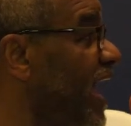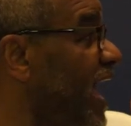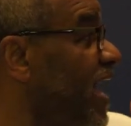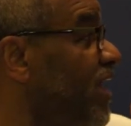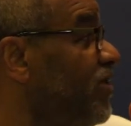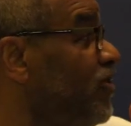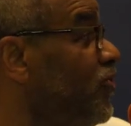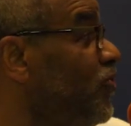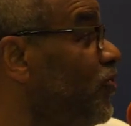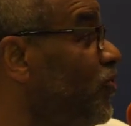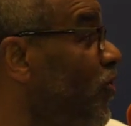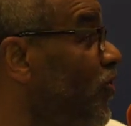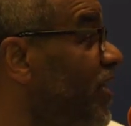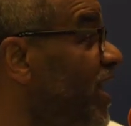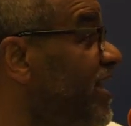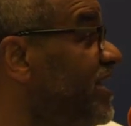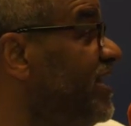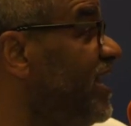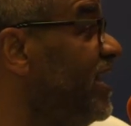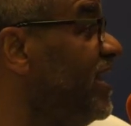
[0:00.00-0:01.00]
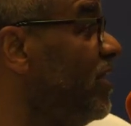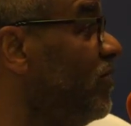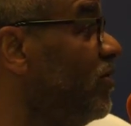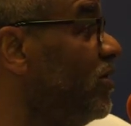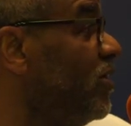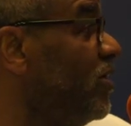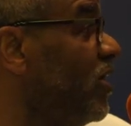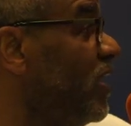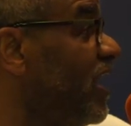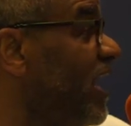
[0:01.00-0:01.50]
And you know they did it
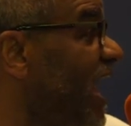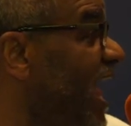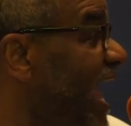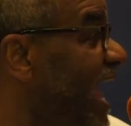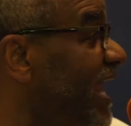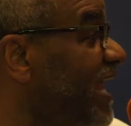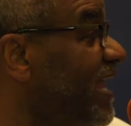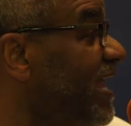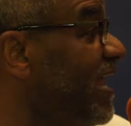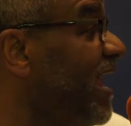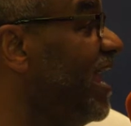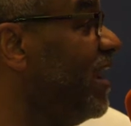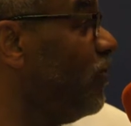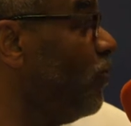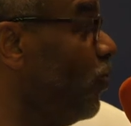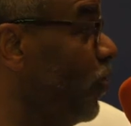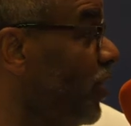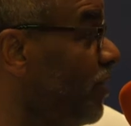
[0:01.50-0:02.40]
gladly and